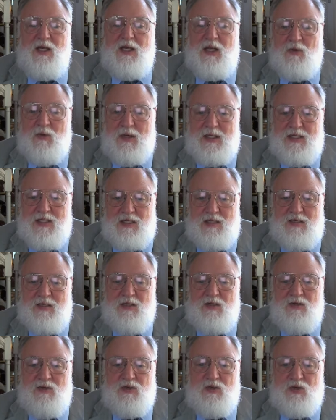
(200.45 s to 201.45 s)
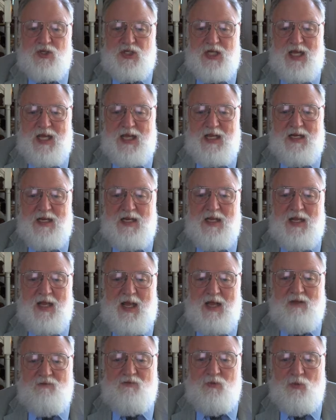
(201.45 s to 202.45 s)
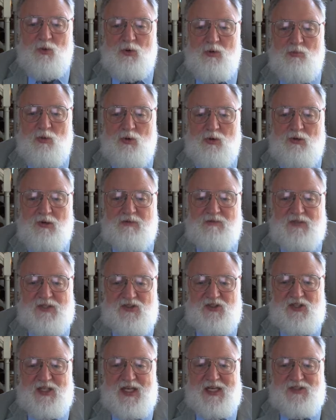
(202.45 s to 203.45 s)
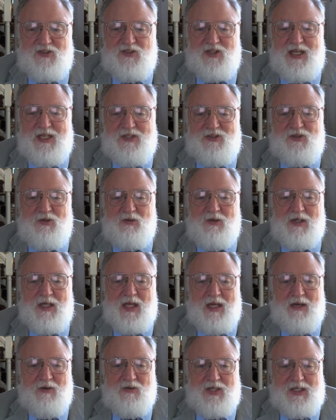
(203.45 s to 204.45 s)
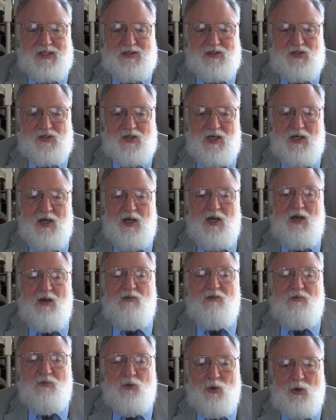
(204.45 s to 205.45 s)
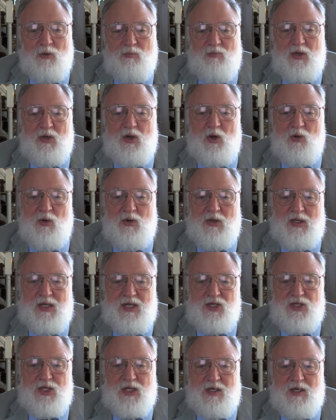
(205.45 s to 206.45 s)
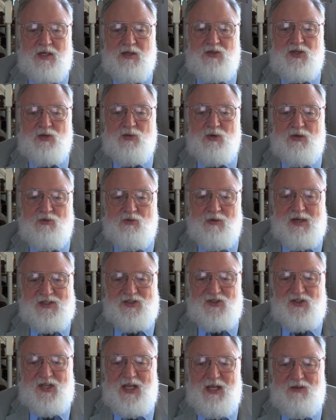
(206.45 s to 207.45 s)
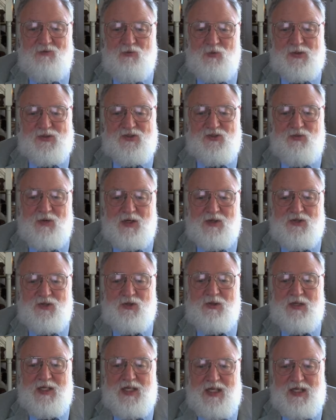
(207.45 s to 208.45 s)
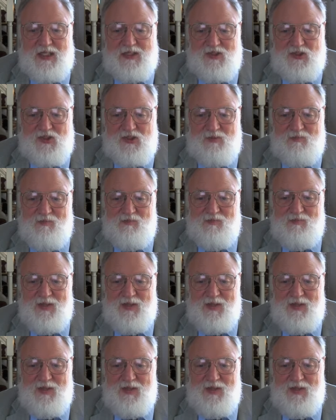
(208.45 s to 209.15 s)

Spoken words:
Uinta, Duchesne, and four more of the state's eastern counties formed a coalition to address infrastructure needs.